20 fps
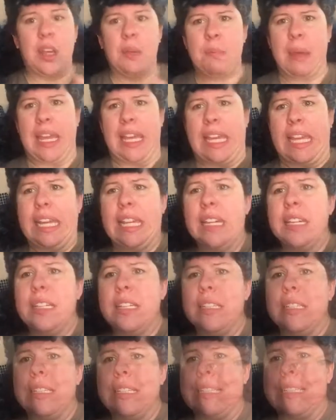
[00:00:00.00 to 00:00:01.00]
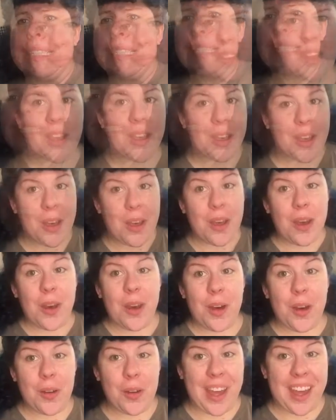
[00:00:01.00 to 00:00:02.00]
Pinky. Yeah.
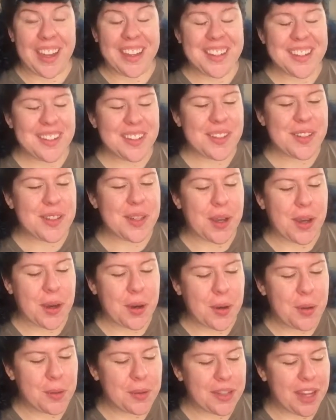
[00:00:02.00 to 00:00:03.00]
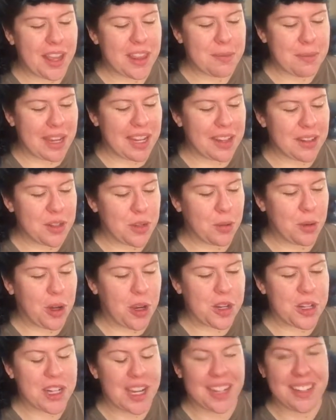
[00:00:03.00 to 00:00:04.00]
Okay, so now that my hands are
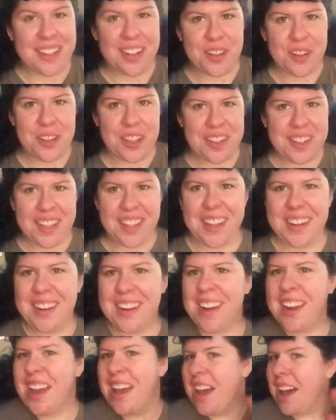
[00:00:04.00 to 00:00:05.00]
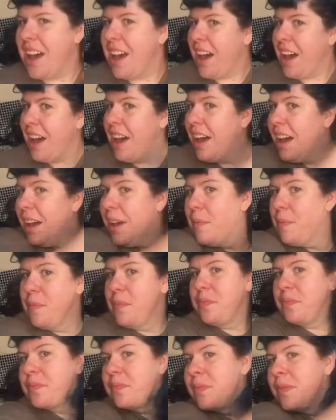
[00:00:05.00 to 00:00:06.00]
washed, I can touch things again.
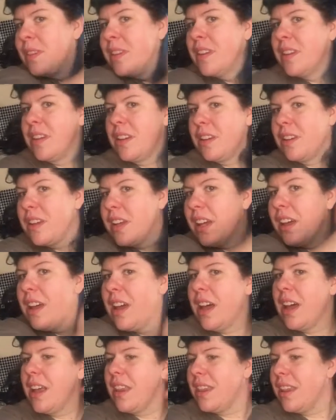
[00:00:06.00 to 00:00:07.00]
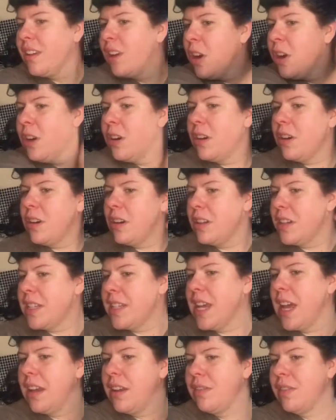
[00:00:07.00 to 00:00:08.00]
You're like, the curl,
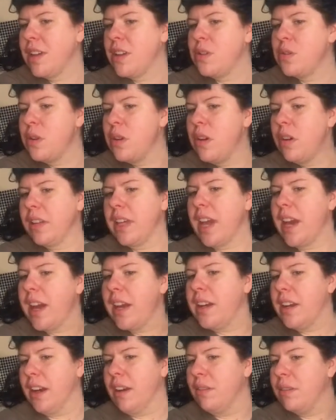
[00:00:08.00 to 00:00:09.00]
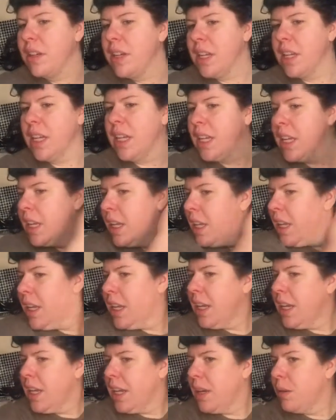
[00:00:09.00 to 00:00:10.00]
it's out of control. Yeah, I know.
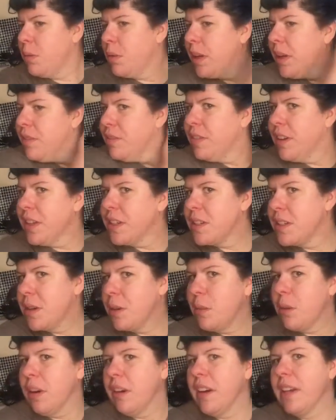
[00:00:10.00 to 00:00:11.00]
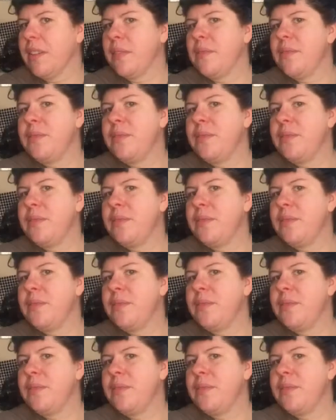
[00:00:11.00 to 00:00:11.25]
It will get fixed, don't worry.